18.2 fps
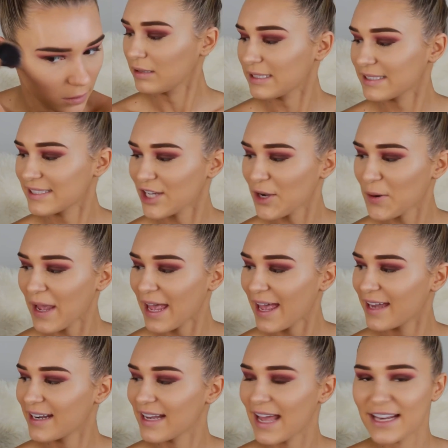Let's go
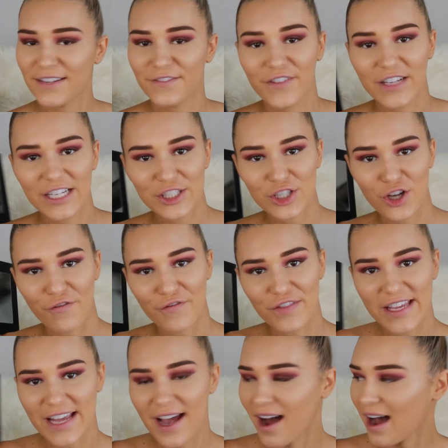ahead and finish
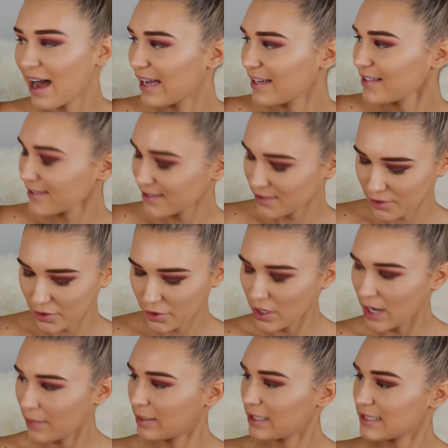off the eyes. So
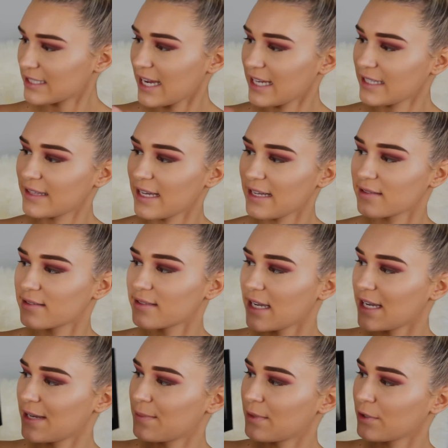I'm going to take that
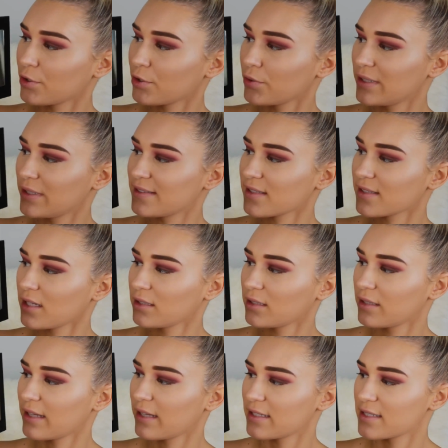same crease
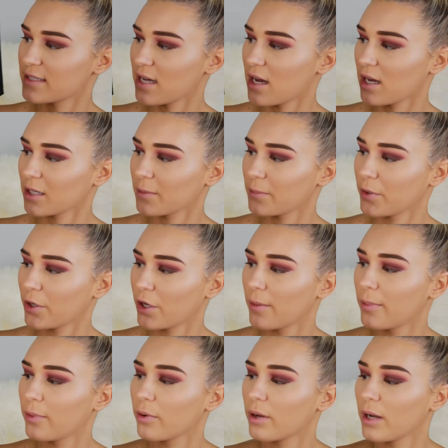color, that dark
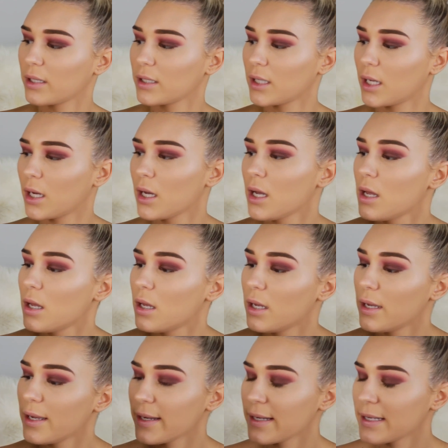purple color,
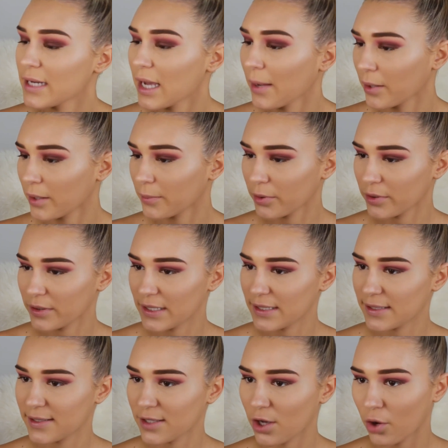and I'm going to put
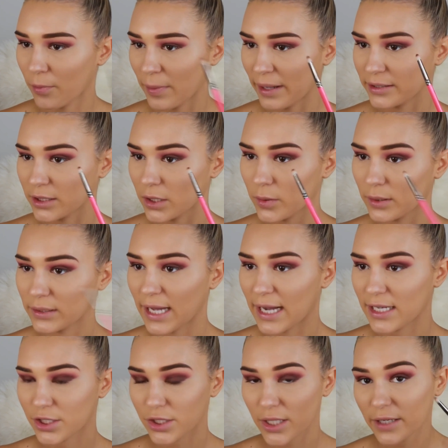this on my lower
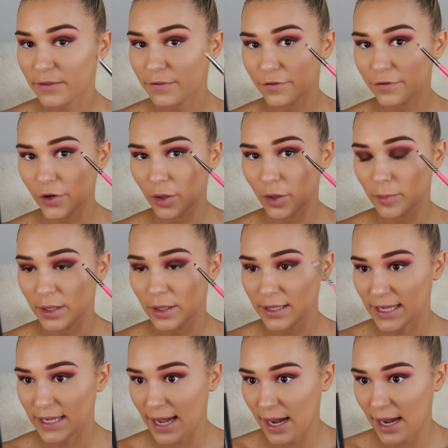lash line from
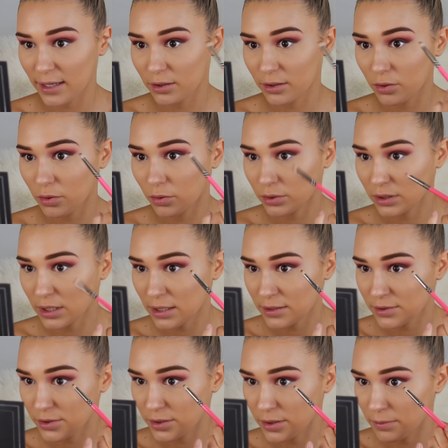the outer
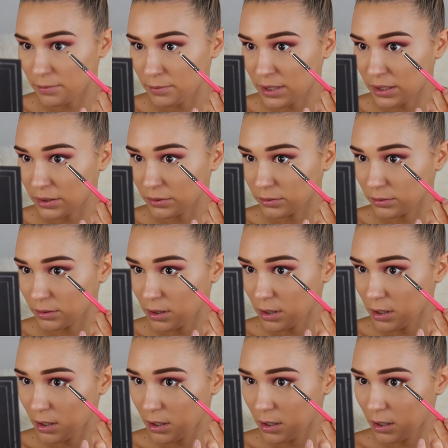corner to the middle
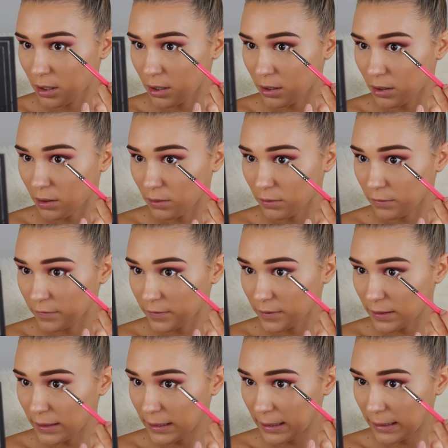of
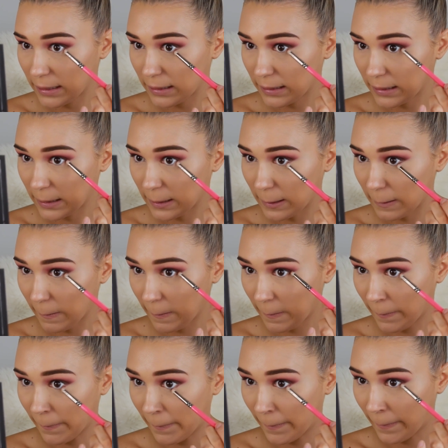the
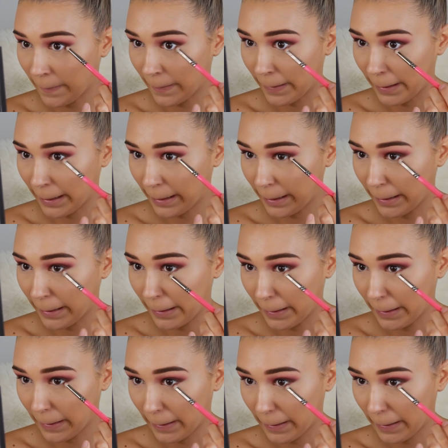eye.